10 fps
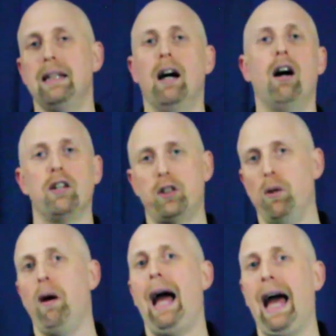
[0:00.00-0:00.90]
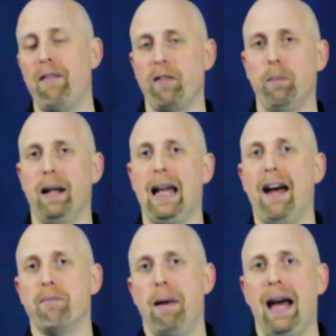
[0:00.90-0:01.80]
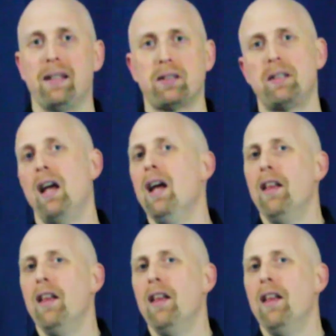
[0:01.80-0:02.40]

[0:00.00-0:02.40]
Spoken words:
to also have everybody have masks.